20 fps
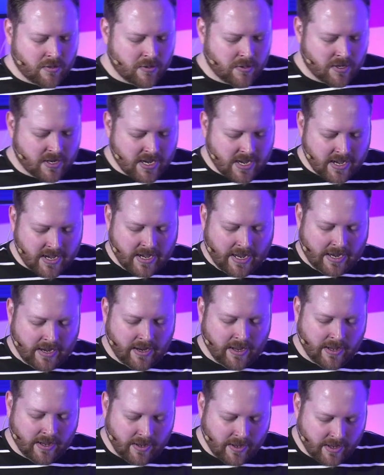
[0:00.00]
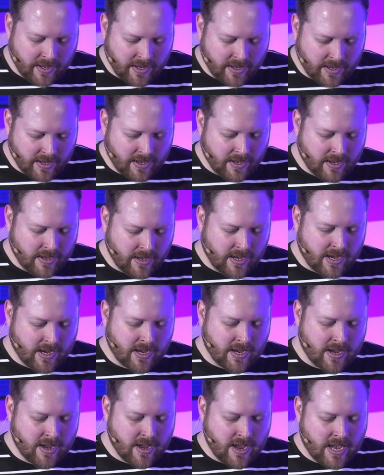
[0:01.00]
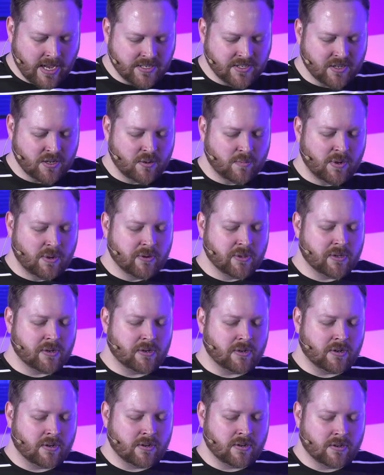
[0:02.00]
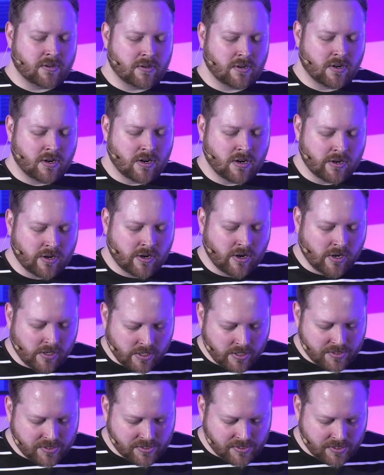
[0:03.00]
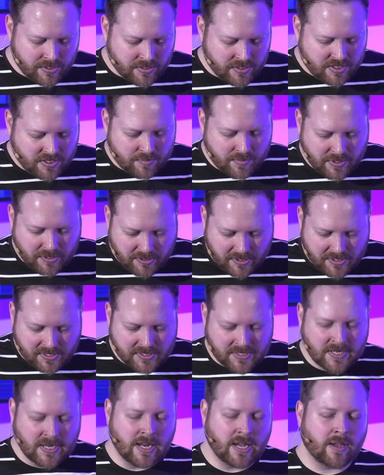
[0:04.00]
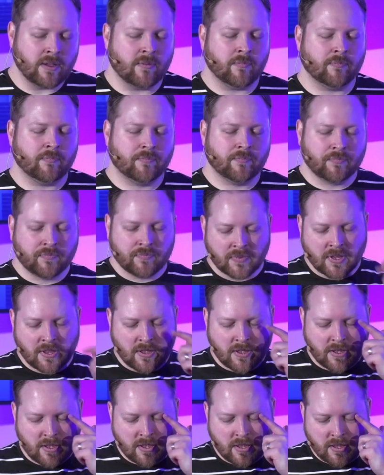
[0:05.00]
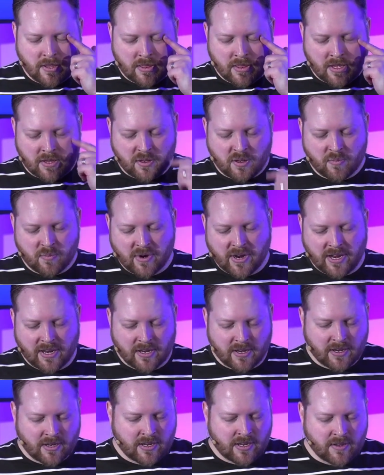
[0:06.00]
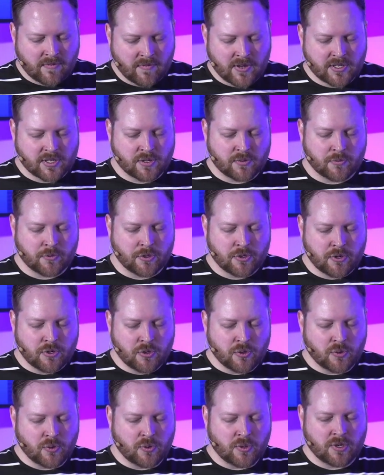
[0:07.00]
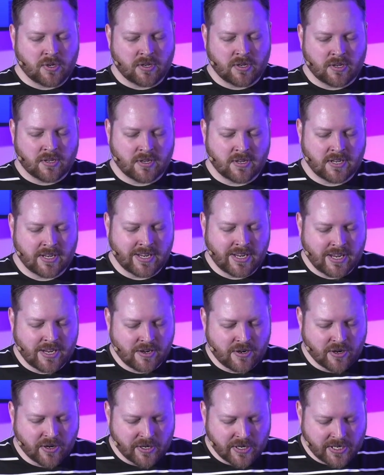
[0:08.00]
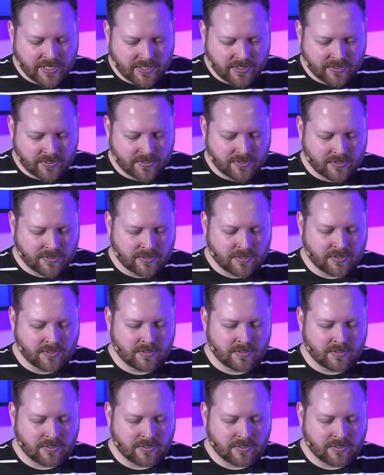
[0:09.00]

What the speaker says: Lord God, I ask that you'd be with our hearts and our spirits today, that you might give us a renewed eagerness